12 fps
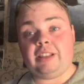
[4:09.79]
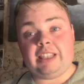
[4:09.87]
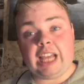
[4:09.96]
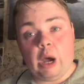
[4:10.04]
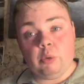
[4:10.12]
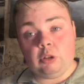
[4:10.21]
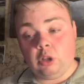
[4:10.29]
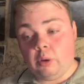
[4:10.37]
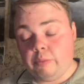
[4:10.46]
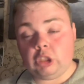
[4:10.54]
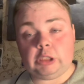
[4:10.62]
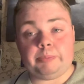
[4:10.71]
That would look
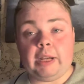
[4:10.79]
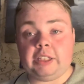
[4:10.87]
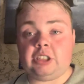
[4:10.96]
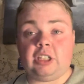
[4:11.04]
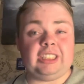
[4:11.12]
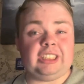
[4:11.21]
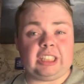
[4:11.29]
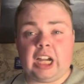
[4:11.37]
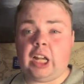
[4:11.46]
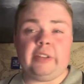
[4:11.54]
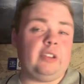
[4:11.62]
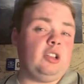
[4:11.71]
much better. The
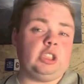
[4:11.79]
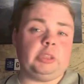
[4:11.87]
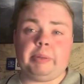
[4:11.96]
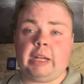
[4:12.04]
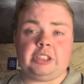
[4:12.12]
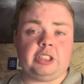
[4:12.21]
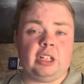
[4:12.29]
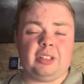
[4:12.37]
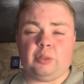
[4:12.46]
style of it looks better.